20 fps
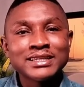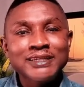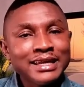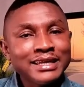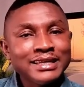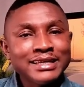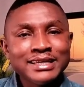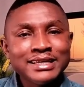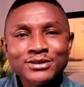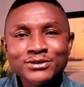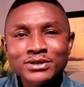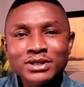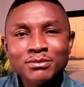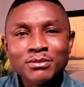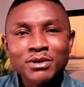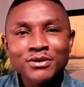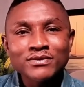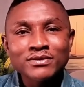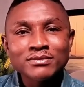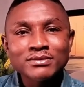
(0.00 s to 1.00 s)
And he healed
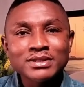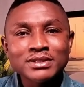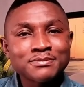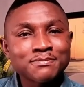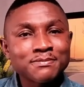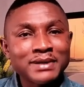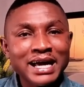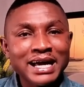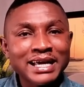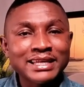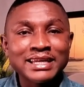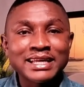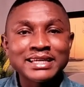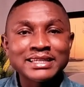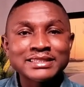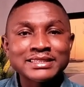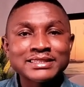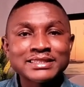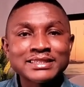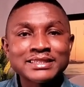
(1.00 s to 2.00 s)
him of his
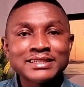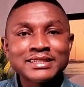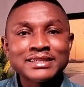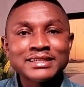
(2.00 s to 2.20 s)
blindness.